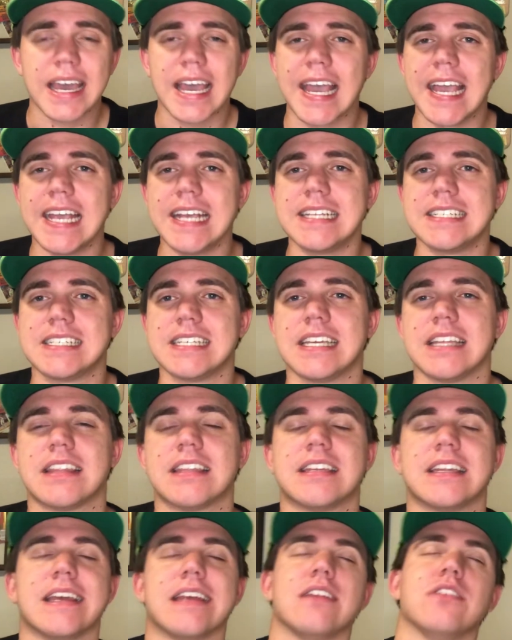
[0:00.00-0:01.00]

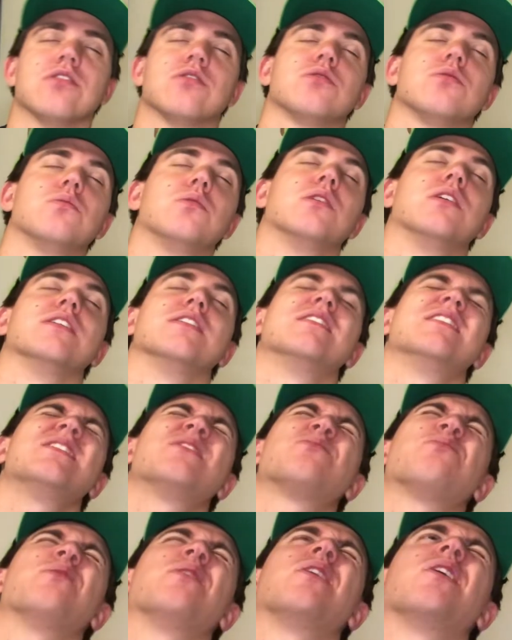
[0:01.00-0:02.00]
18th, Daniel Suarez.
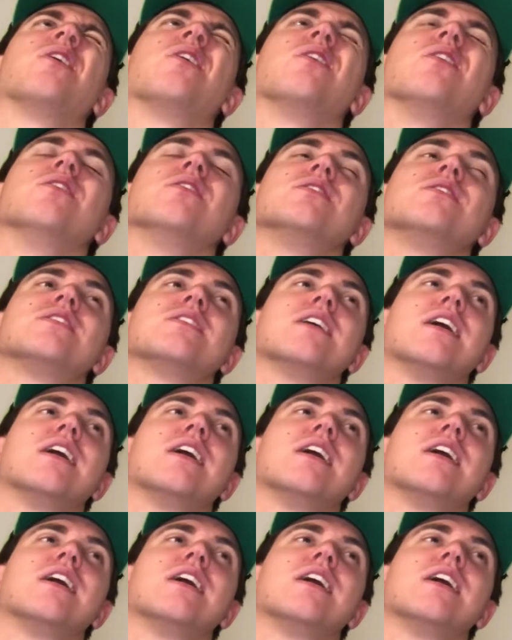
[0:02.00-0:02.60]
This one hurts.